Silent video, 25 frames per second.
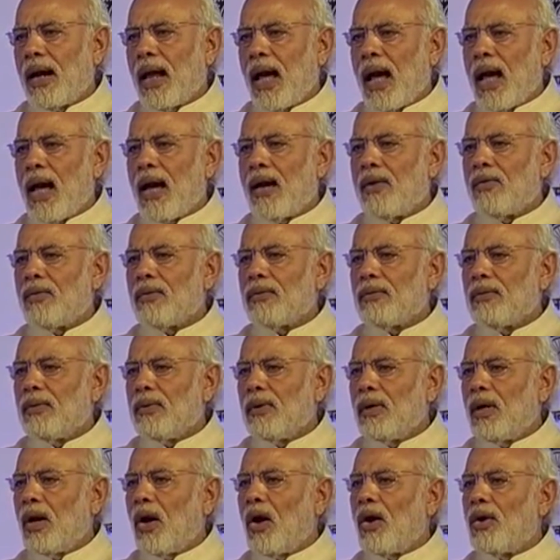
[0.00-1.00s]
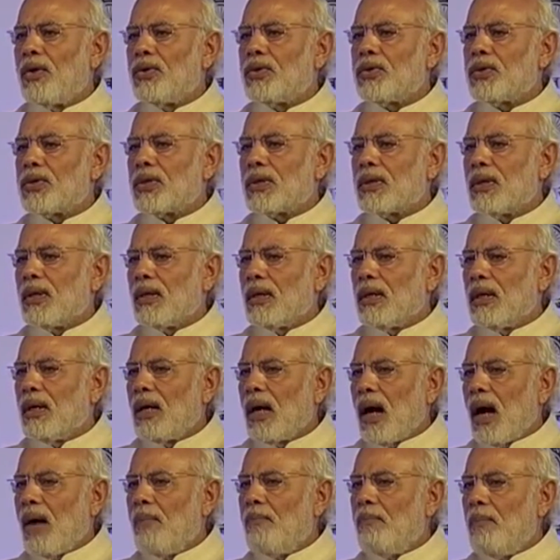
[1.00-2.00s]
have launched
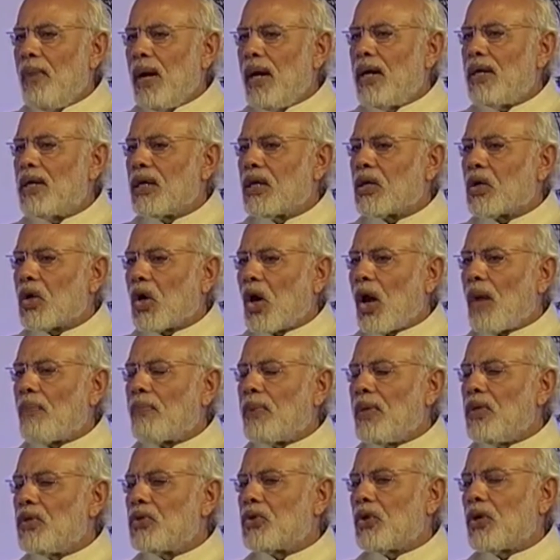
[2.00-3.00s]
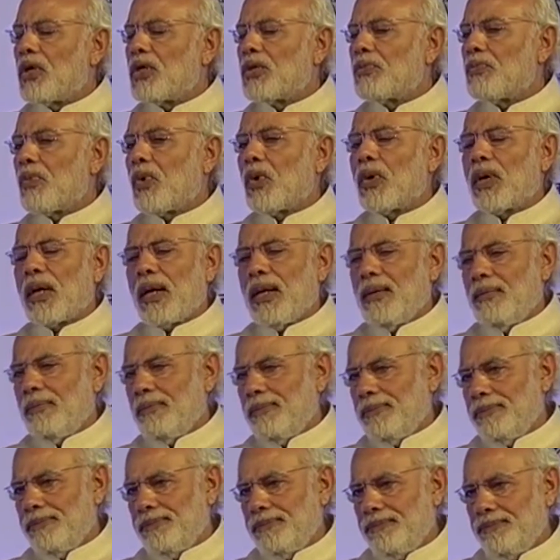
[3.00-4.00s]
a major crop insurance program.
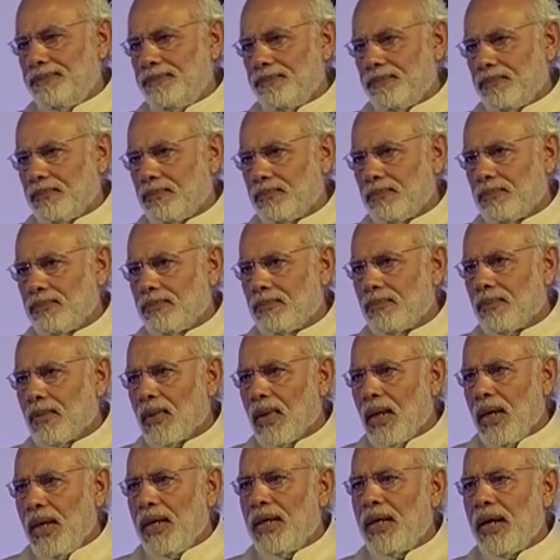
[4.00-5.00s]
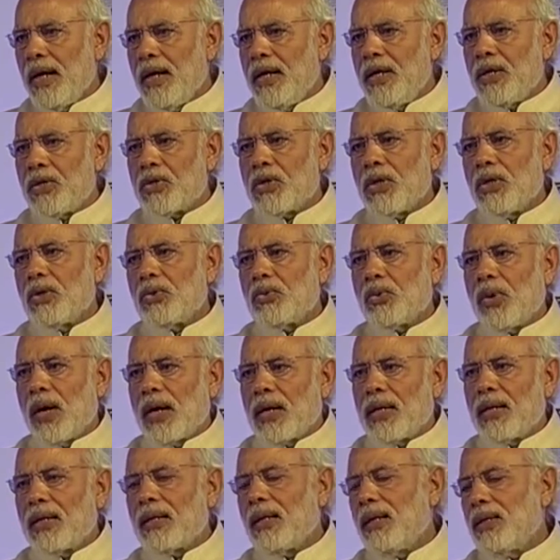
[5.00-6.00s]
In addition to
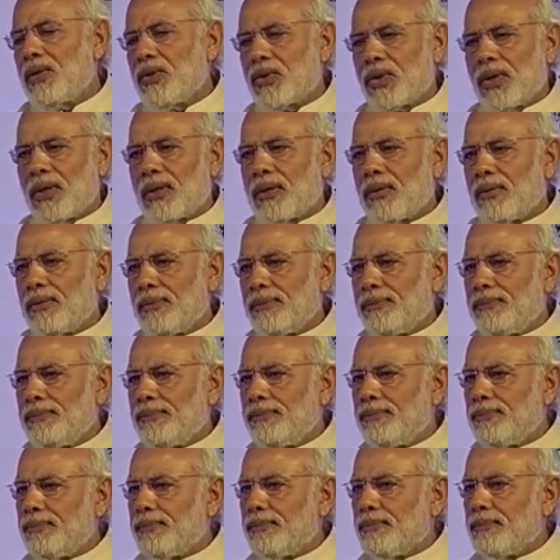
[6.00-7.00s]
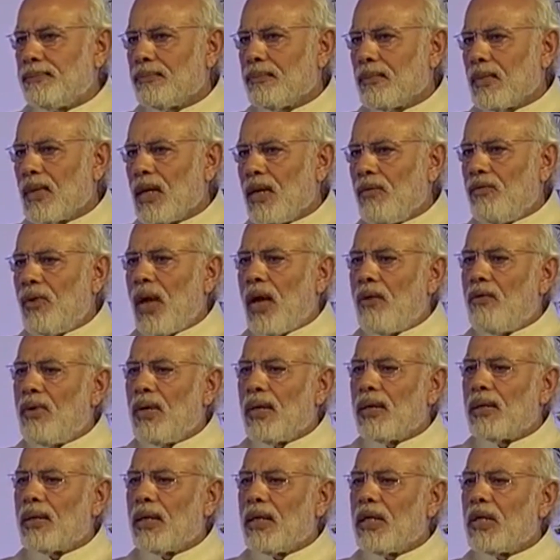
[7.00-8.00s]
agriculture, we have
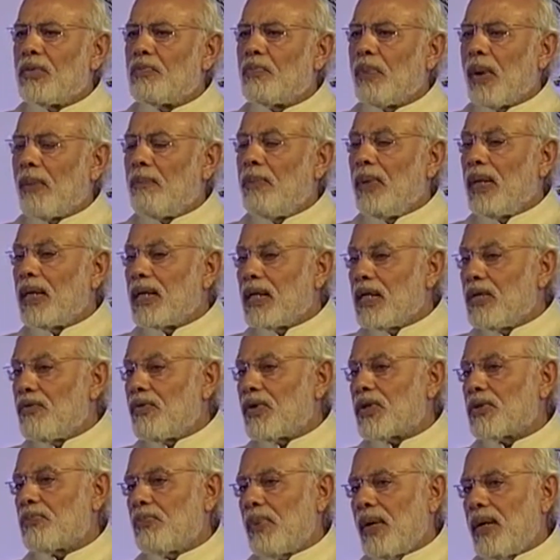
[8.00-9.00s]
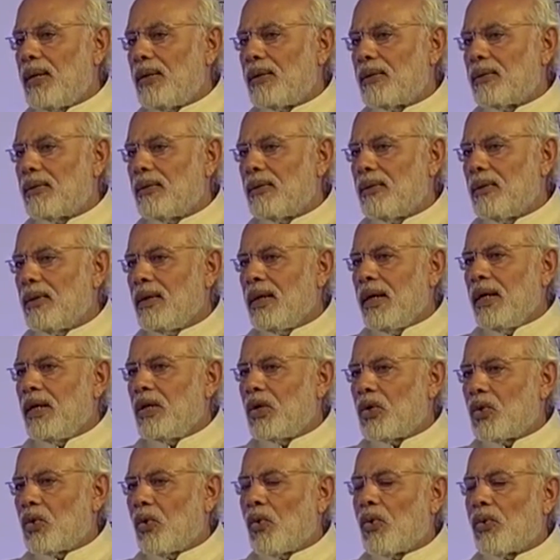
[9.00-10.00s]
increased public investment in
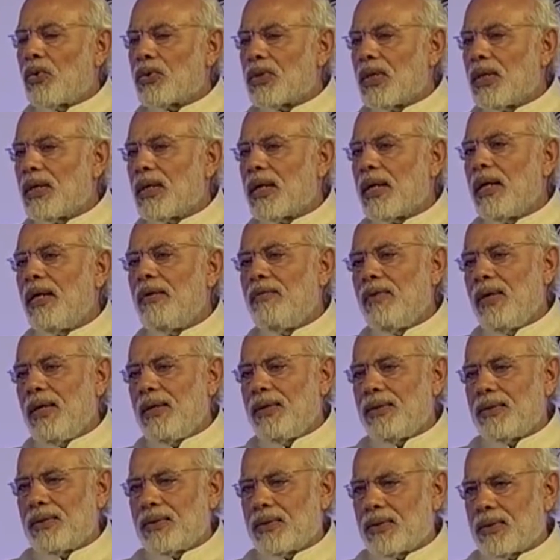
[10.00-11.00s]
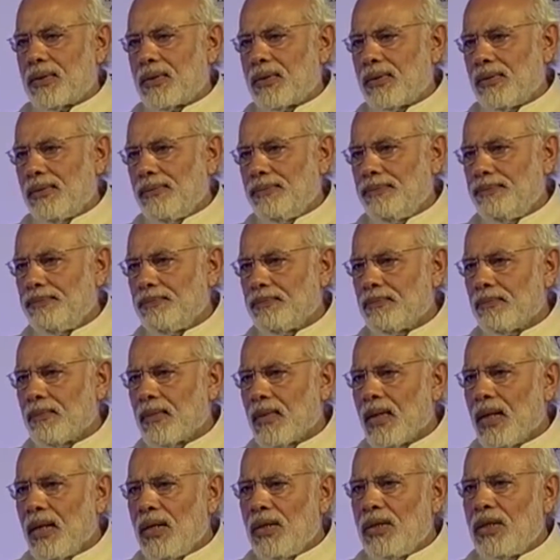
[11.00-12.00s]
roads and railways.
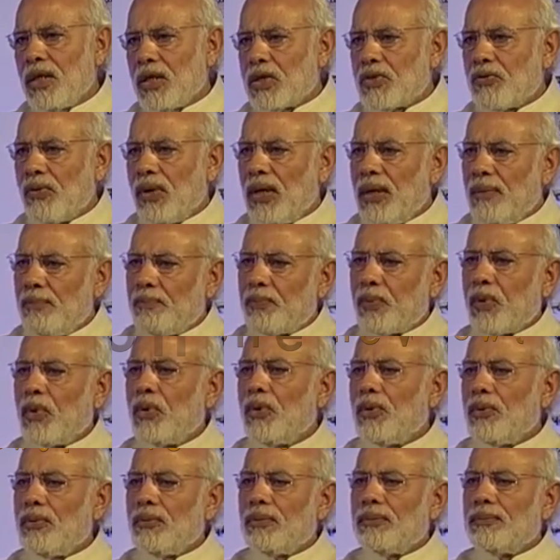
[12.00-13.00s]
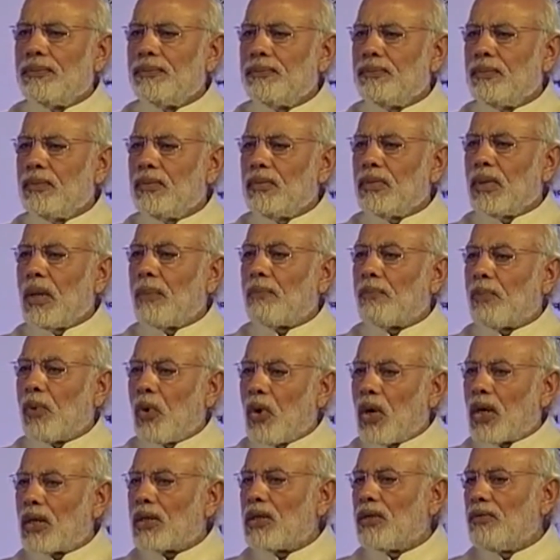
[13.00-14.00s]
This will improve the
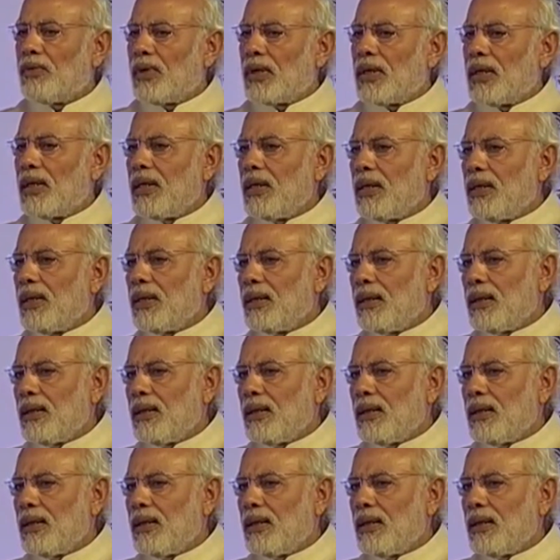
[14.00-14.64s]
productivity